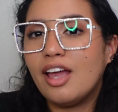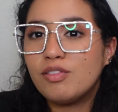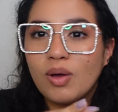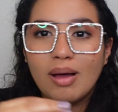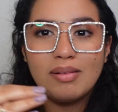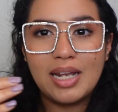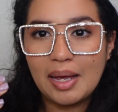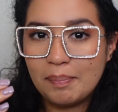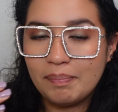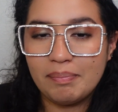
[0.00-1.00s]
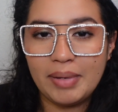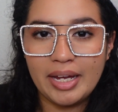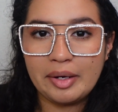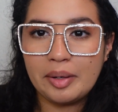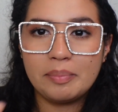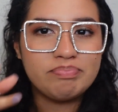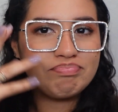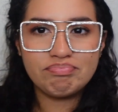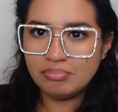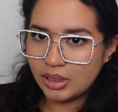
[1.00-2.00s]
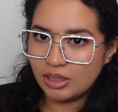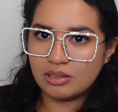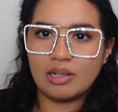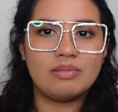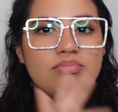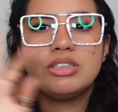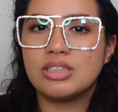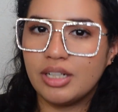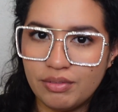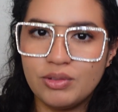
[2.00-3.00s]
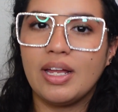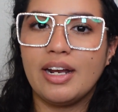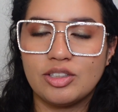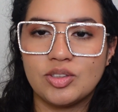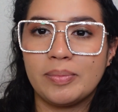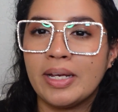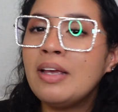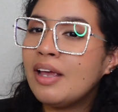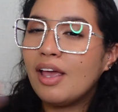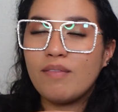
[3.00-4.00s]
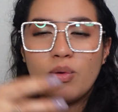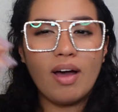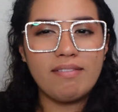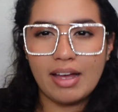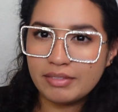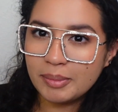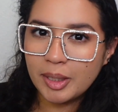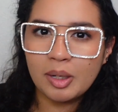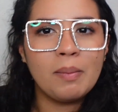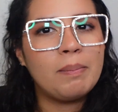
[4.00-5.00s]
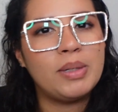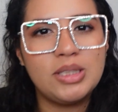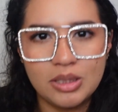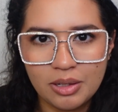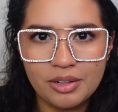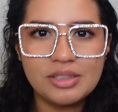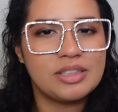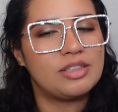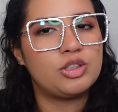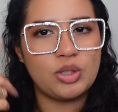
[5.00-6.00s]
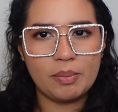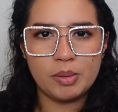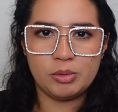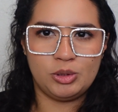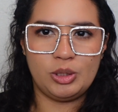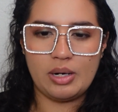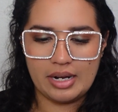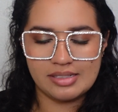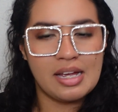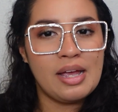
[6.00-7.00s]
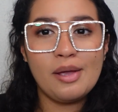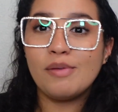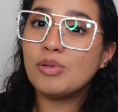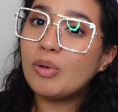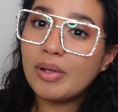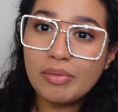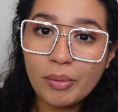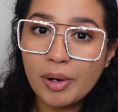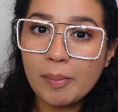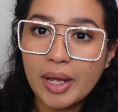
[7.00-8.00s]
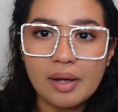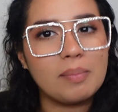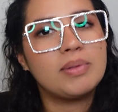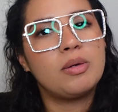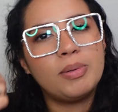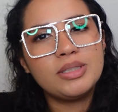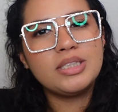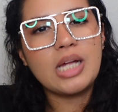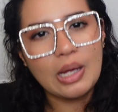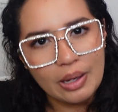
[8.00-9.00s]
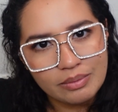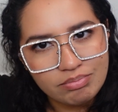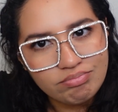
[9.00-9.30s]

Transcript: If you have a light makeup, put these on, which is gonna give you that extra bit. If you have heavy makeup, put these on. It's gonna attract people to your eyes. If you don't even wear makeup, put these on.